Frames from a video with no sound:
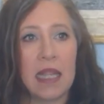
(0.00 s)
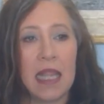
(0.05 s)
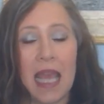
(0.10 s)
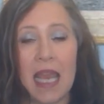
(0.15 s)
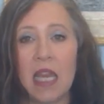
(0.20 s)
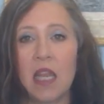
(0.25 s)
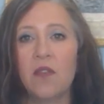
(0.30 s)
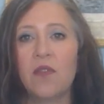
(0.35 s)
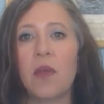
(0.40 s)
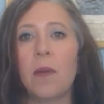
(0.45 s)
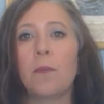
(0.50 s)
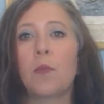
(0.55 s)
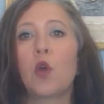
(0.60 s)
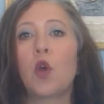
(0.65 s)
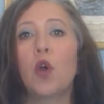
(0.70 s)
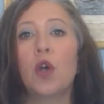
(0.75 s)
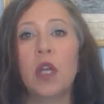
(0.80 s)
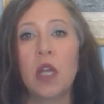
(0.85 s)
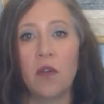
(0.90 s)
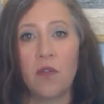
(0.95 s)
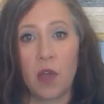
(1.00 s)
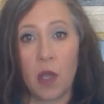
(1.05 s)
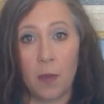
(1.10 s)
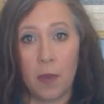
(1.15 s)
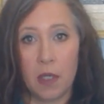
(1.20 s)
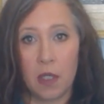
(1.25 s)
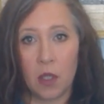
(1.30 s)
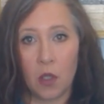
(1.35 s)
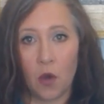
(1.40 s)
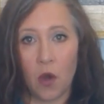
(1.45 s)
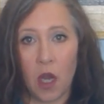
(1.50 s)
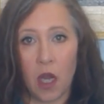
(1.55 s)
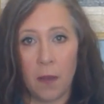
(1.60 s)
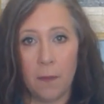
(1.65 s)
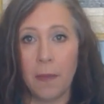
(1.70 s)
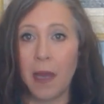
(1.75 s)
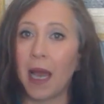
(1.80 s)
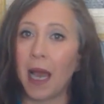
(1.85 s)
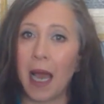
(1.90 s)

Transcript: any of them could have committed the crime.